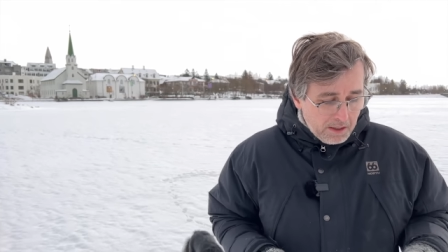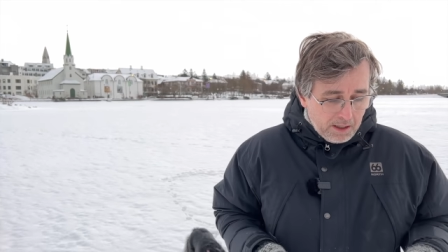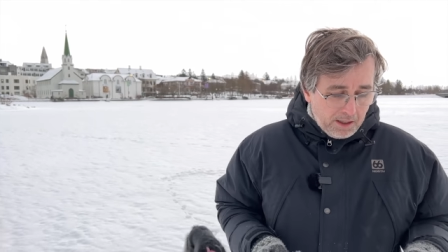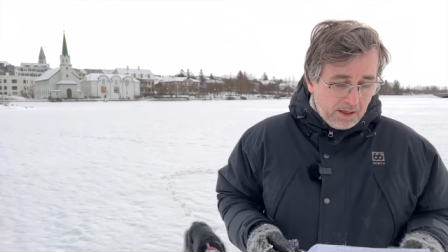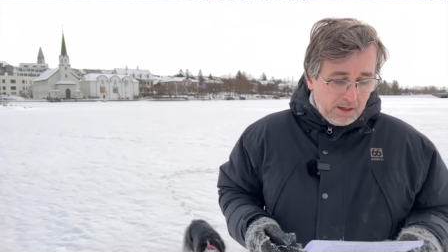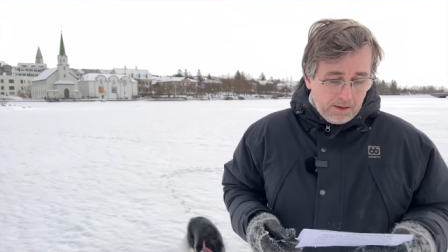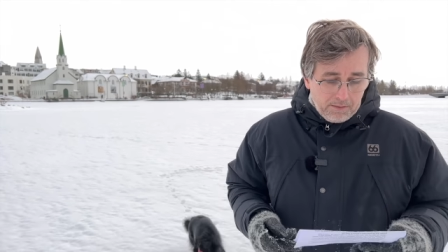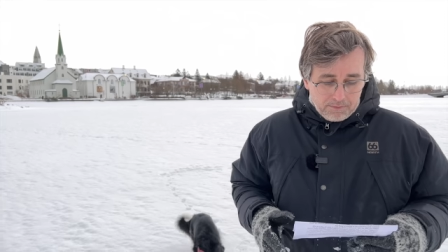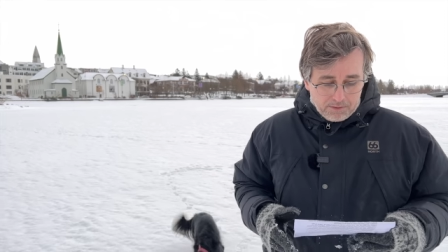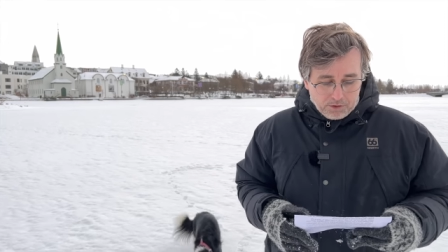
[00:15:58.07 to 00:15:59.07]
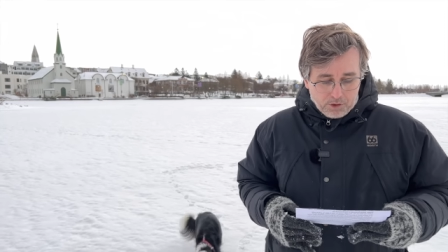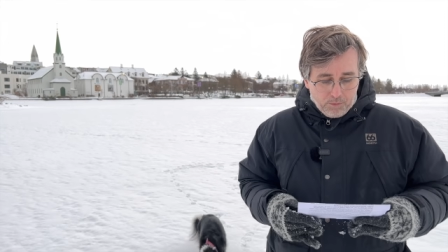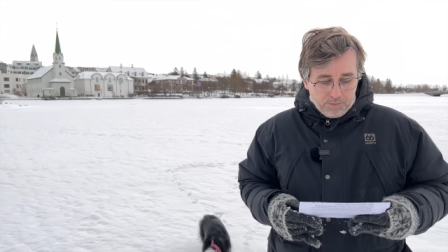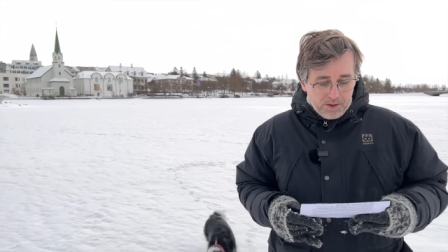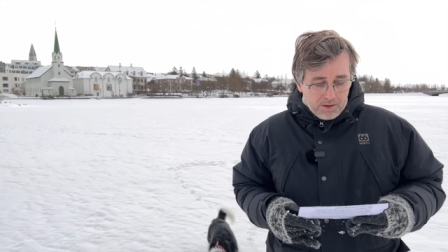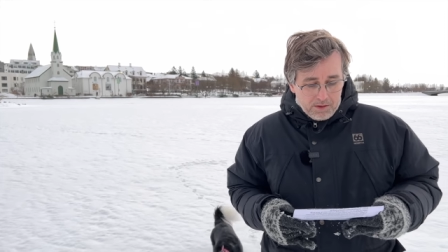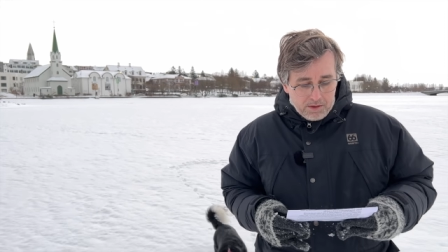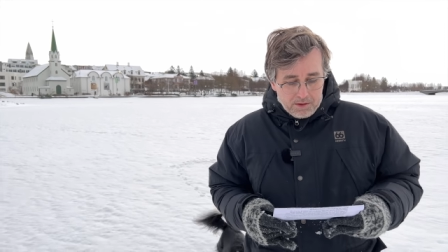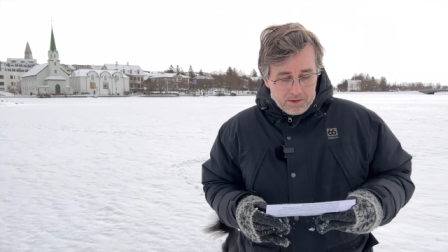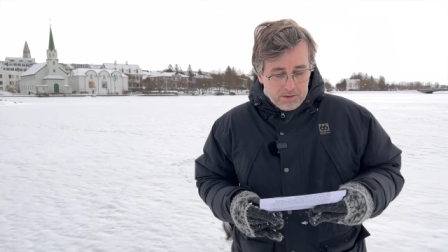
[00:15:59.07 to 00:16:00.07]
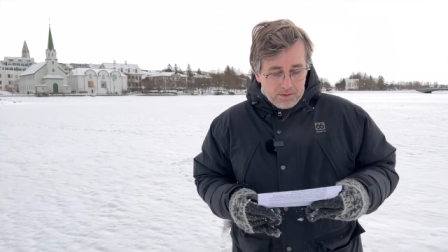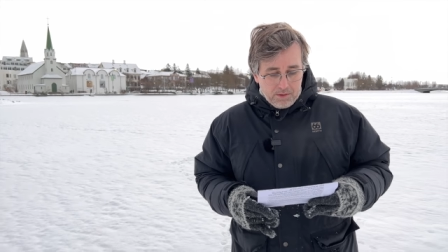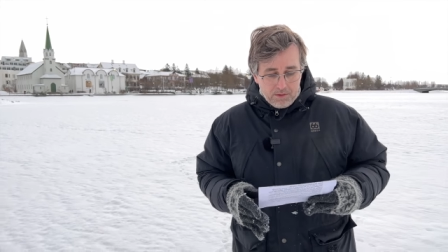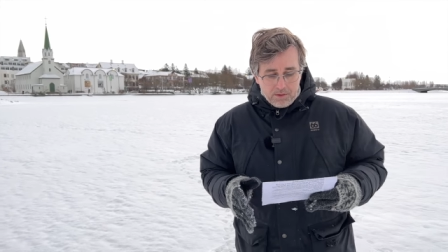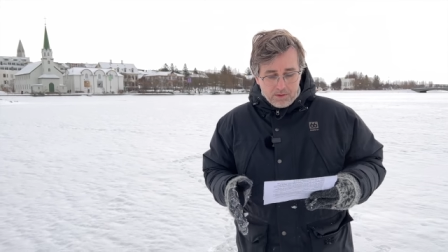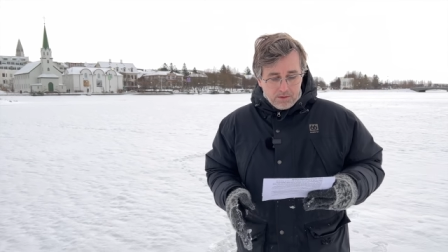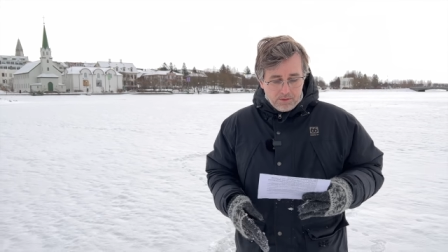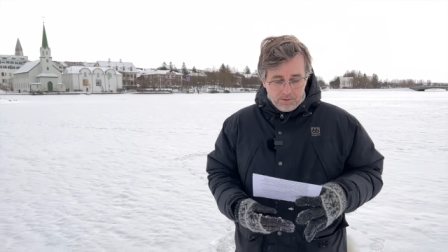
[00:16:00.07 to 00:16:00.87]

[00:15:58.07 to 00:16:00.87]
Uh, so, uh, uh,